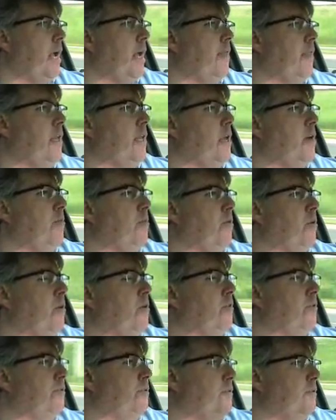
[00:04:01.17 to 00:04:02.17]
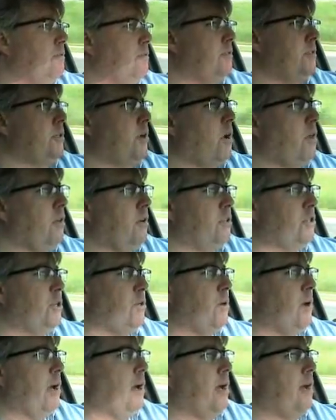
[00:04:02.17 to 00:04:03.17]
And the number of dollars
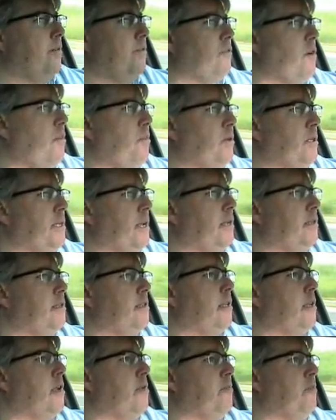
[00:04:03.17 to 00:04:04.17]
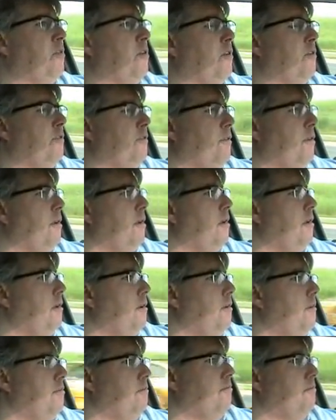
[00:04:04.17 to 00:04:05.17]
you have represents the number of
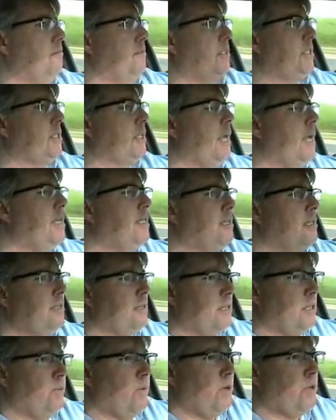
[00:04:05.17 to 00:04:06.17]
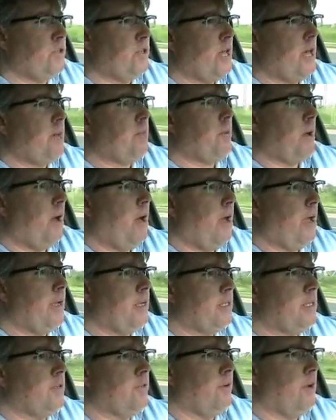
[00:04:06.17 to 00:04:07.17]
slices into which that pie
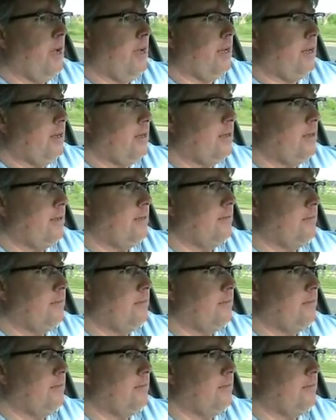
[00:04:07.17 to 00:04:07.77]
is divided.